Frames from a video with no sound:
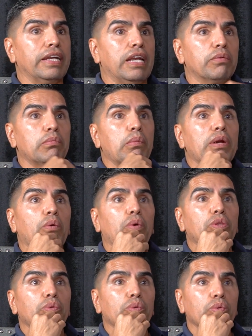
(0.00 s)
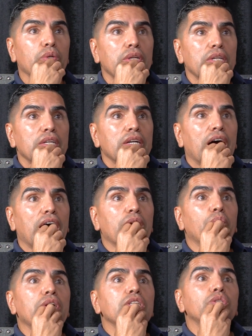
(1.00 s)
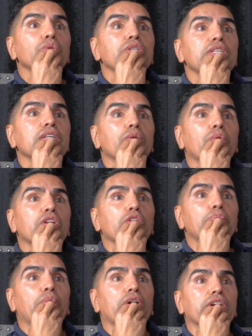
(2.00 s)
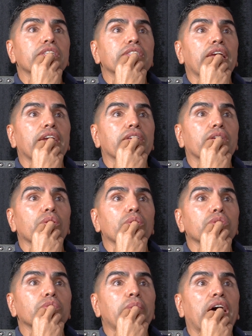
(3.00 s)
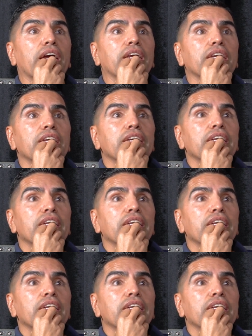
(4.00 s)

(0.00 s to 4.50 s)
and I remember I went to the one of the parks there close by,